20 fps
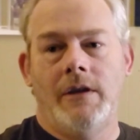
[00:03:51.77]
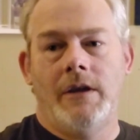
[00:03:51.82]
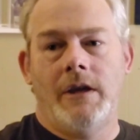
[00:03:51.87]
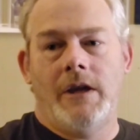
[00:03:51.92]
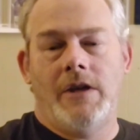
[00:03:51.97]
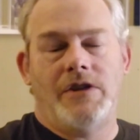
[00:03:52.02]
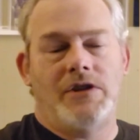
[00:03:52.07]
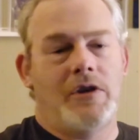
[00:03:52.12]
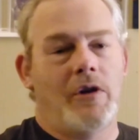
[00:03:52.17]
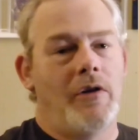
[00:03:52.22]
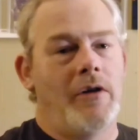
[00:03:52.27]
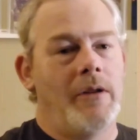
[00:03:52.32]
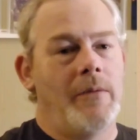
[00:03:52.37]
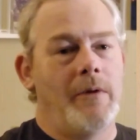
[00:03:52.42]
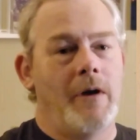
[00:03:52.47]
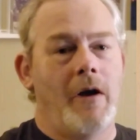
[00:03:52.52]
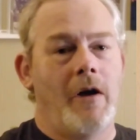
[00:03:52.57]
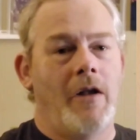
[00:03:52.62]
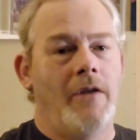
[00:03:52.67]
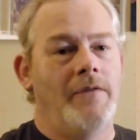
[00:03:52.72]
he's showing him
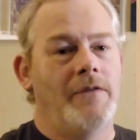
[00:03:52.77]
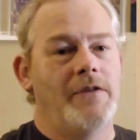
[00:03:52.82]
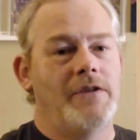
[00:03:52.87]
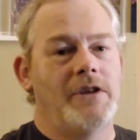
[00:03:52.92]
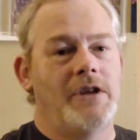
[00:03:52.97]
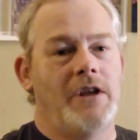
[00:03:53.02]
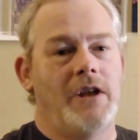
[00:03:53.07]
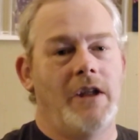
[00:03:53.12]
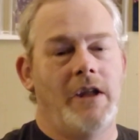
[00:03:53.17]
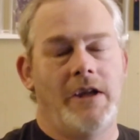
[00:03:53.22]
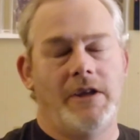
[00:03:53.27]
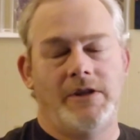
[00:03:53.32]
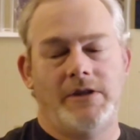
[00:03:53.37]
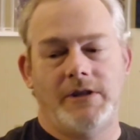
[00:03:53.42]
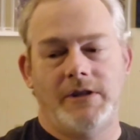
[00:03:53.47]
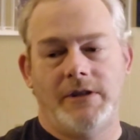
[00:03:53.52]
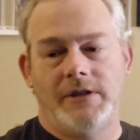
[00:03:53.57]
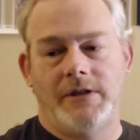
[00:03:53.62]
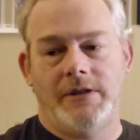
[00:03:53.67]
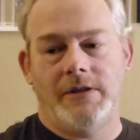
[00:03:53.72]
all of his
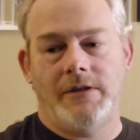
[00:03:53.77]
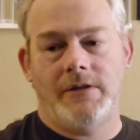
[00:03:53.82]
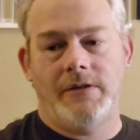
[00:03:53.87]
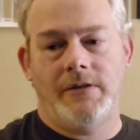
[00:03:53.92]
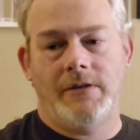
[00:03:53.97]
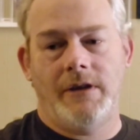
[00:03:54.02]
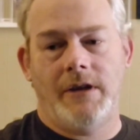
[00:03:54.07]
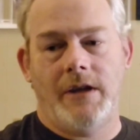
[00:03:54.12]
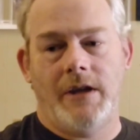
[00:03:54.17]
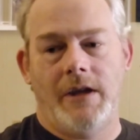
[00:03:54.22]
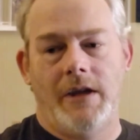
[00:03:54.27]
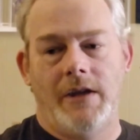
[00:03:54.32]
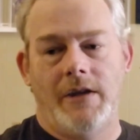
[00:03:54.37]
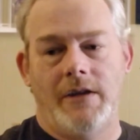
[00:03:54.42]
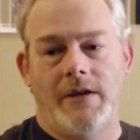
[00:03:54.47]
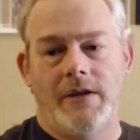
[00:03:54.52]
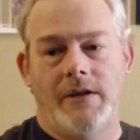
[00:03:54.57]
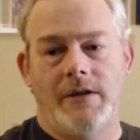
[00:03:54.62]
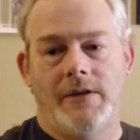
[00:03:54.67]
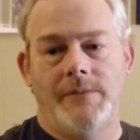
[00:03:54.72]
collection.
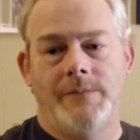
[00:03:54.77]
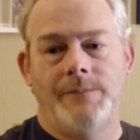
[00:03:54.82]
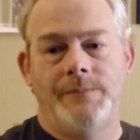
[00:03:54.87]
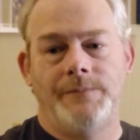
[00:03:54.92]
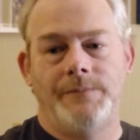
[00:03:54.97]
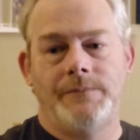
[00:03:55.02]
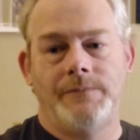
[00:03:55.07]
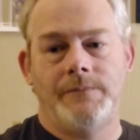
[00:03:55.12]
And um,